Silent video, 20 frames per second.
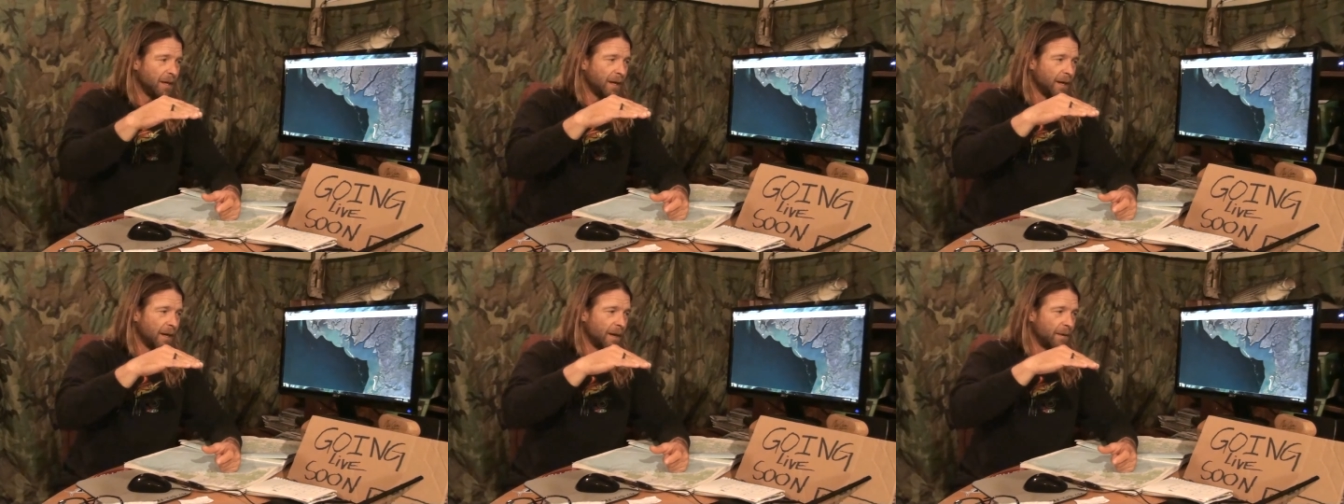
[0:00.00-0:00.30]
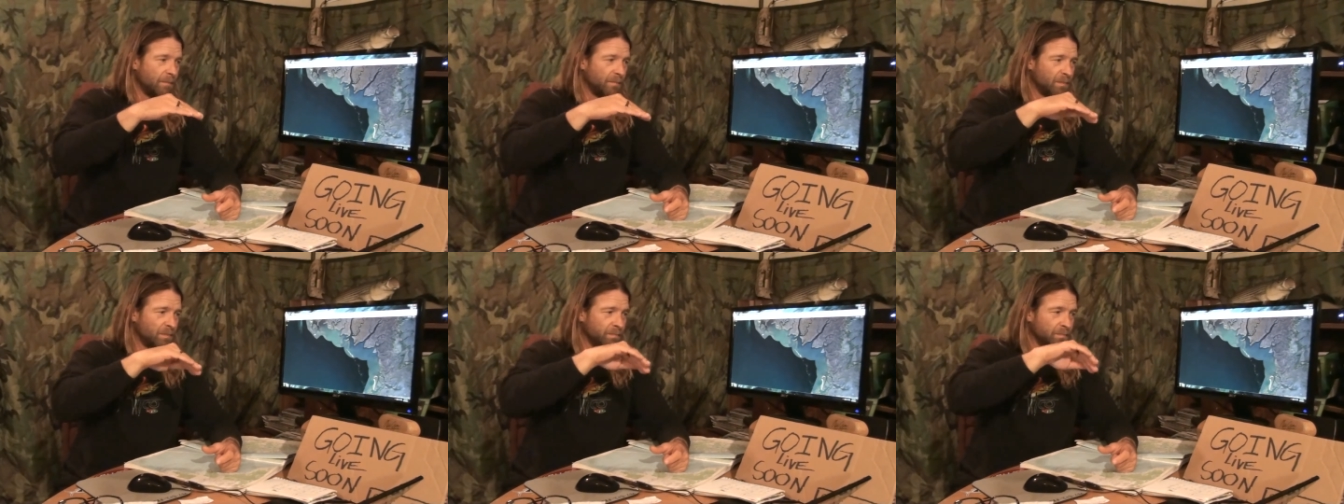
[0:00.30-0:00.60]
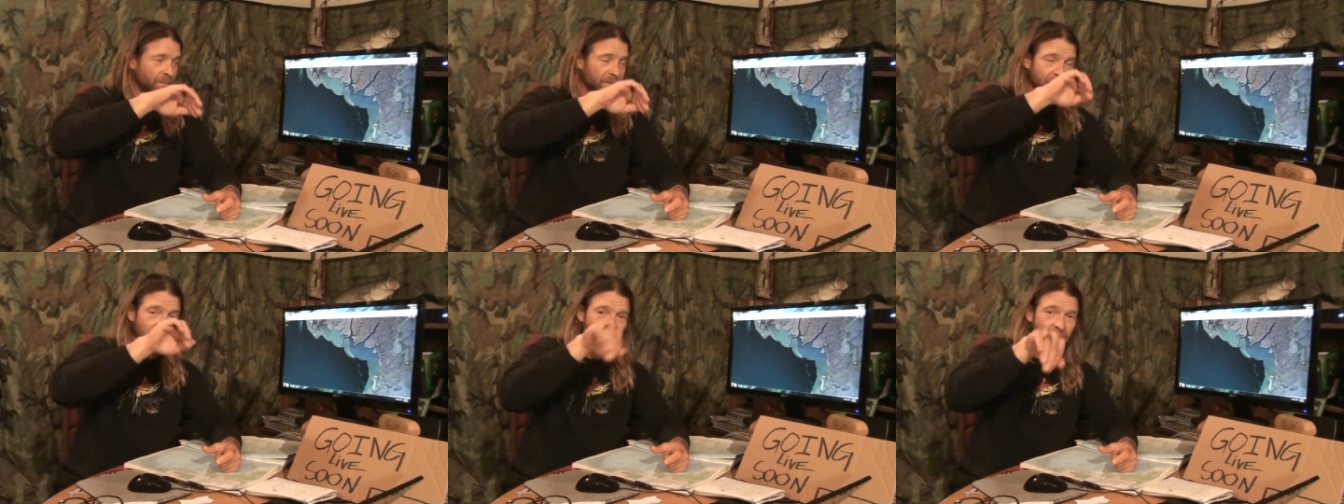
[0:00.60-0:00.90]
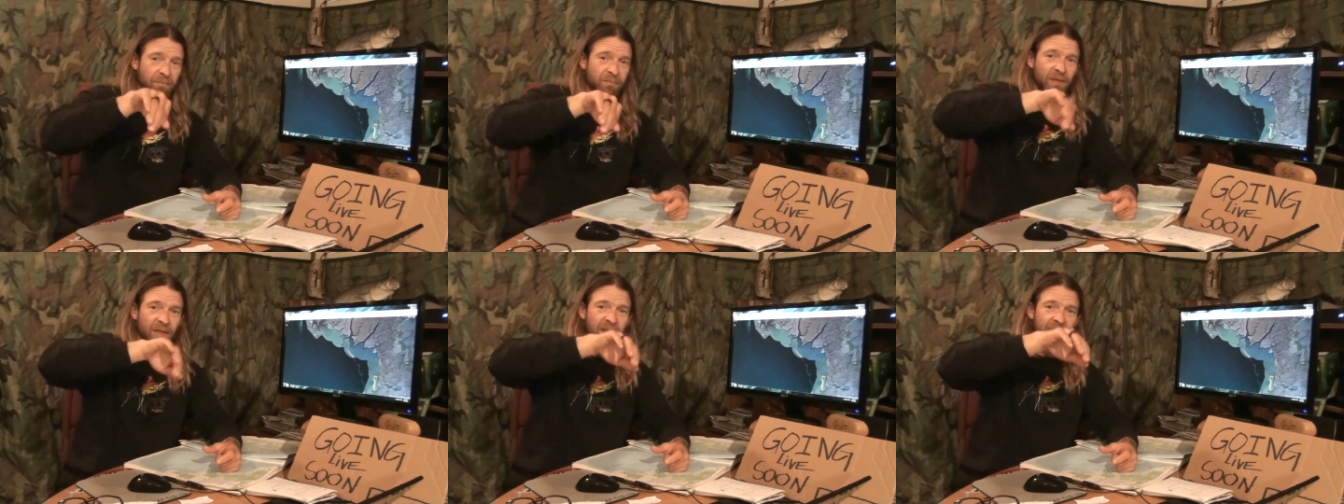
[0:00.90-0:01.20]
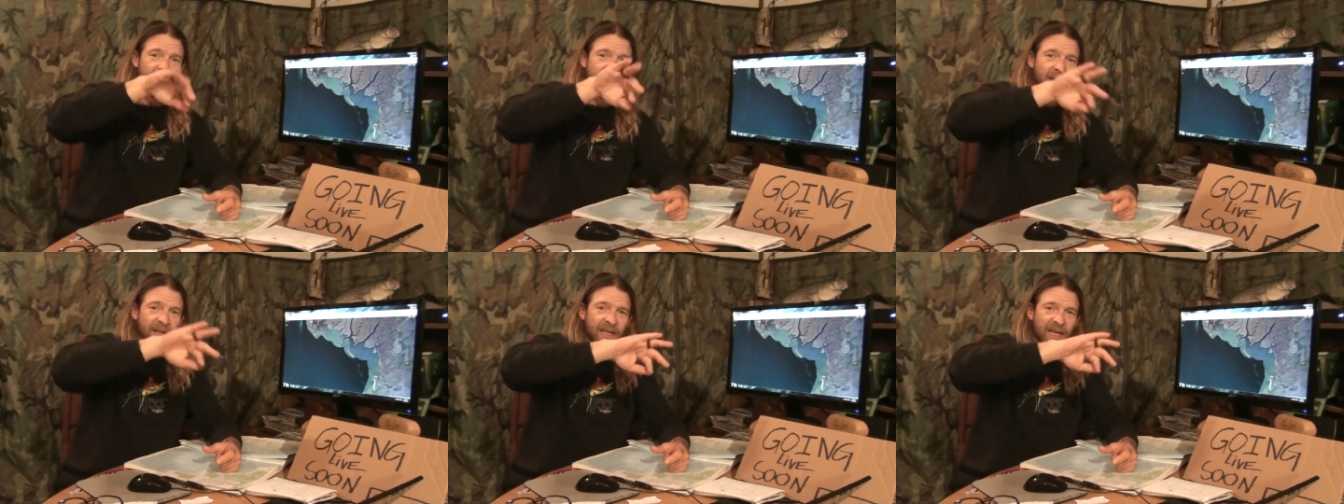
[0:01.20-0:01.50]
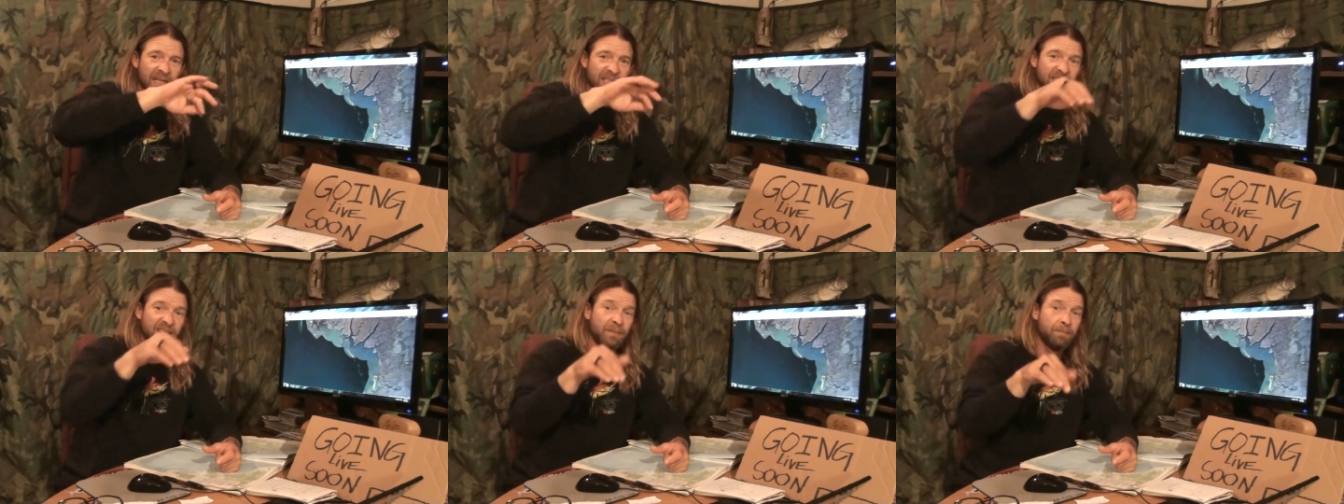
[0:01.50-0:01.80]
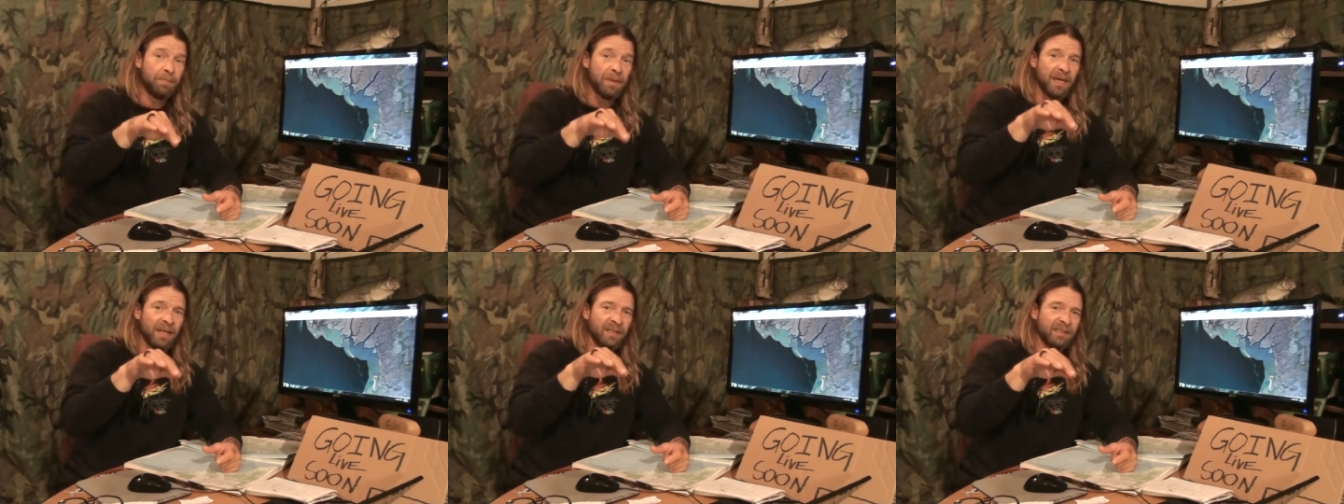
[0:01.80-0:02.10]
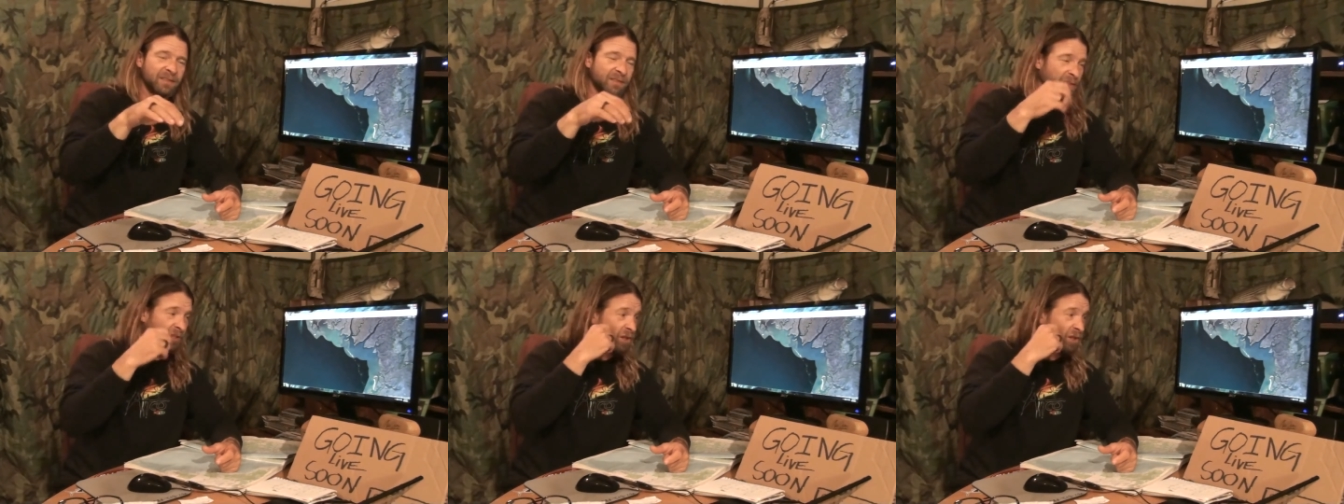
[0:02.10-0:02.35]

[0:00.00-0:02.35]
Any kind of spit is